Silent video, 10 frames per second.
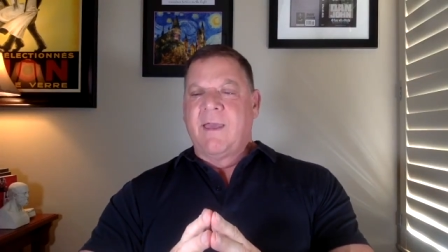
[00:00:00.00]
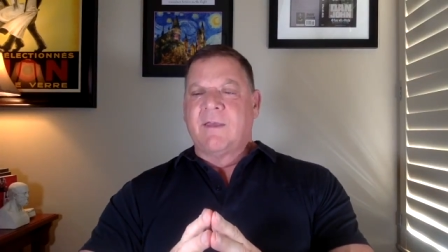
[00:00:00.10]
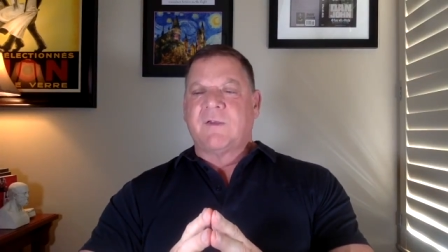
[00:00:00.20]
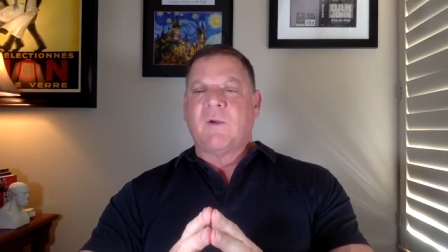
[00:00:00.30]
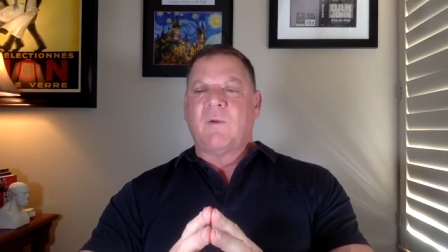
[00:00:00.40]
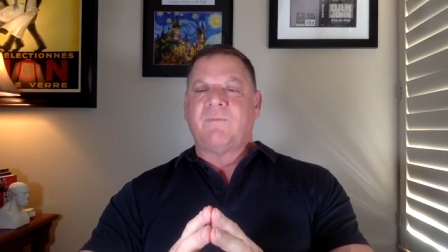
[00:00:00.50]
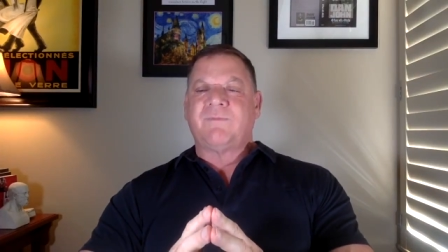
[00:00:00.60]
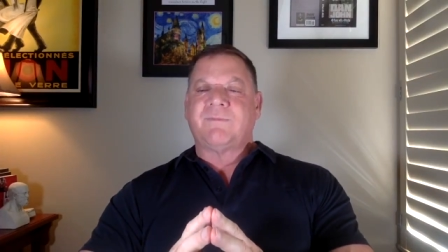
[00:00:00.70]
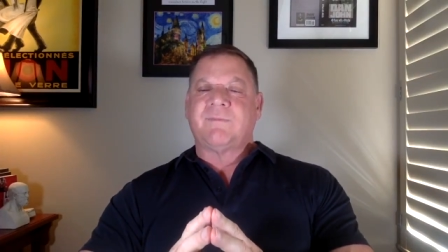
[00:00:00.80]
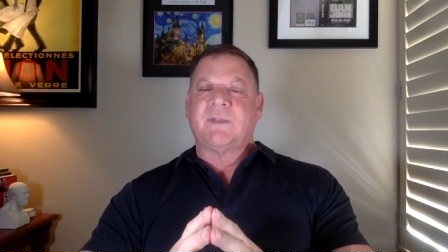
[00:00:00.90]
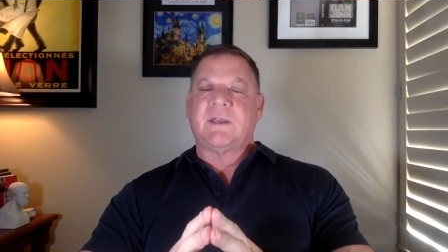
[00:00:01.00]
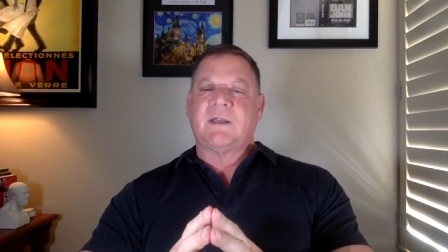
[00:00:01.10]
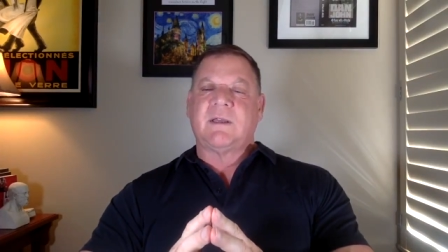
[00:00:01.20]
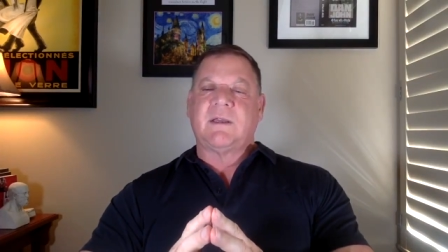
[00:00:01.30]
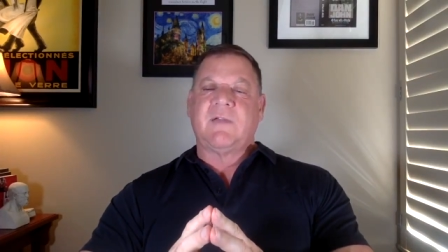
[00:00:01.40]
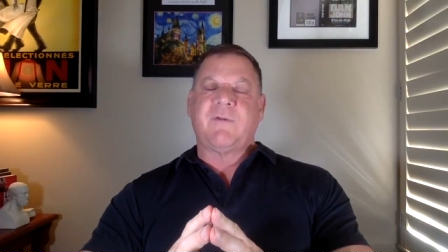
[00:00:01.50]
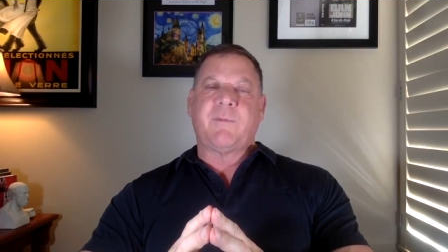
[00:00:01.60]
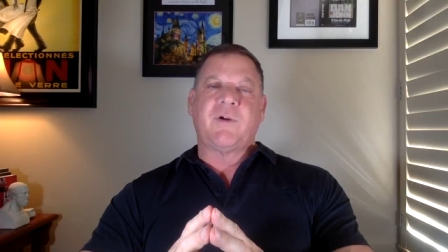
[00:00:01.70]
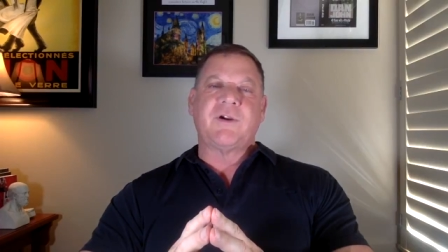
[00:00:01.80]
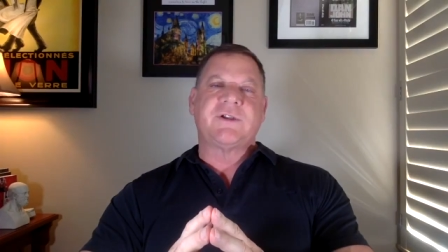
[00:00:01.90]
So if a
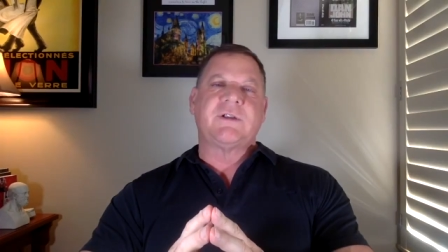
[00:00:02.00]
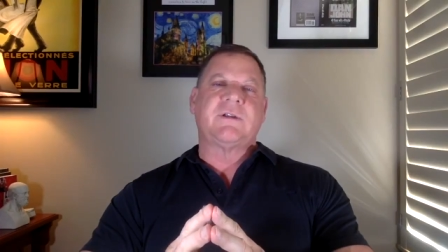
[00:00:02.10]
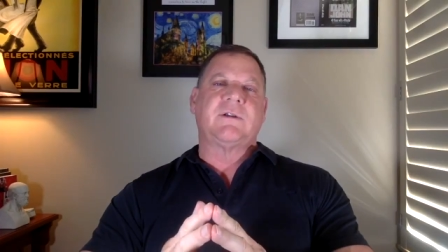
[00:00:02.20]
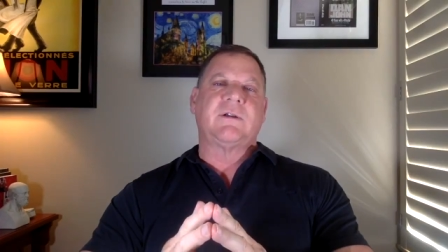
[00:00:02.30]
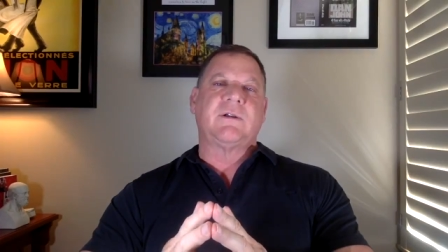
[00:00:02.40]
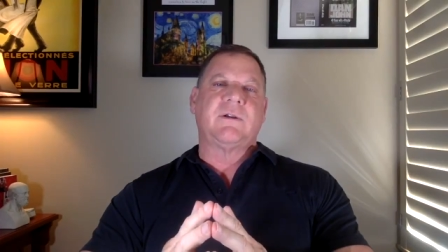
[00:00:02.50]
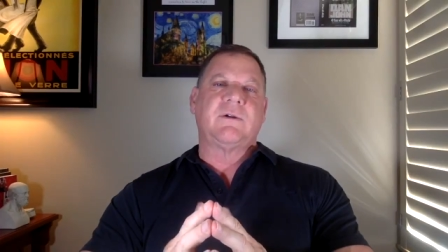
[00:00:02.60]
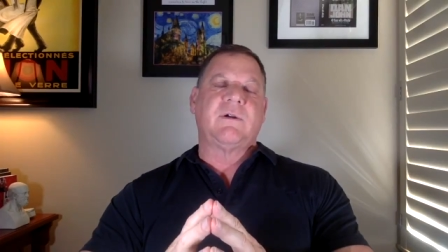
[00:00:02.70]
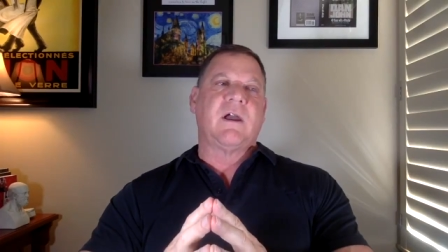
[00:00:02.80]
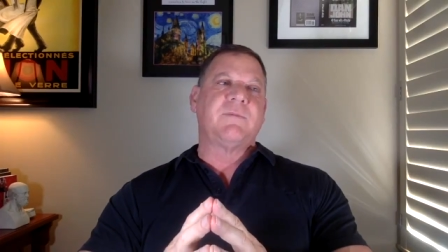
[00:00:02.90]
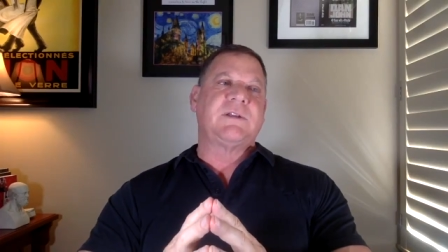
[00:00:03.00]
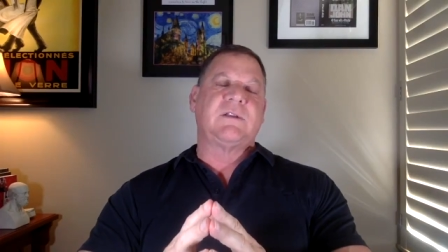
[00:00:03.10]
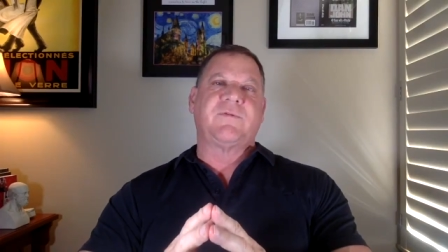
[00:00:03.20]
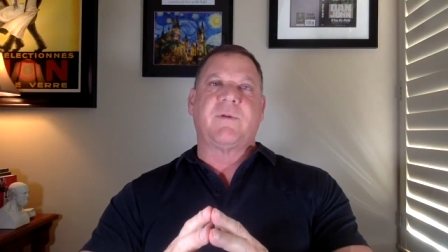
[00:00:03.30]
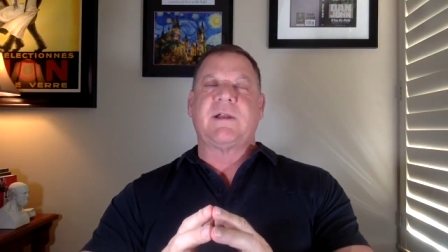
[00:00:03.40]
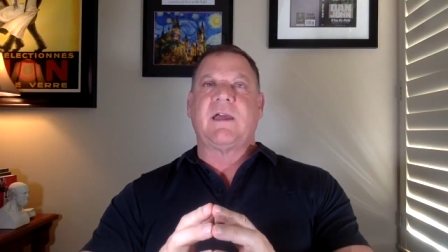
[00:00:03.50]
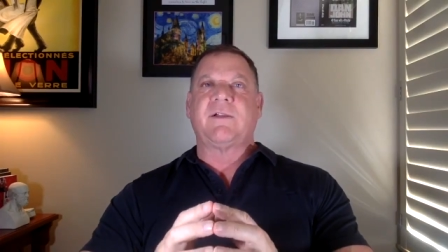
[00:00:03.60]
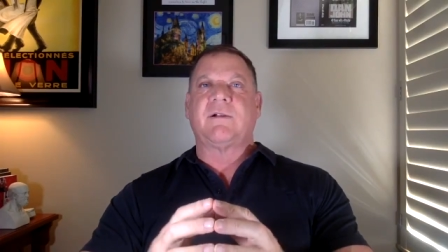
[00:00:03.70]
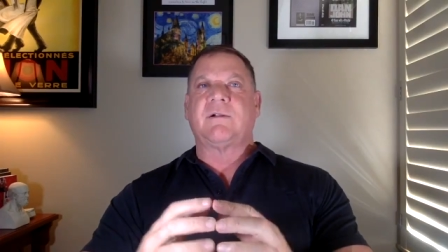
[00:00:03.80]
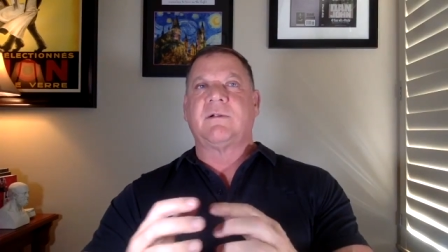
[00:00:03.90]
person who comes in from
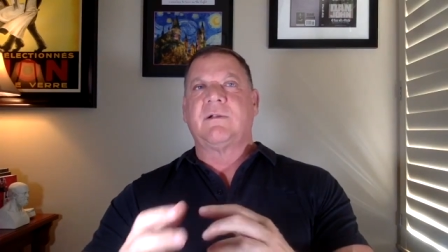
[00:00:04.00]
another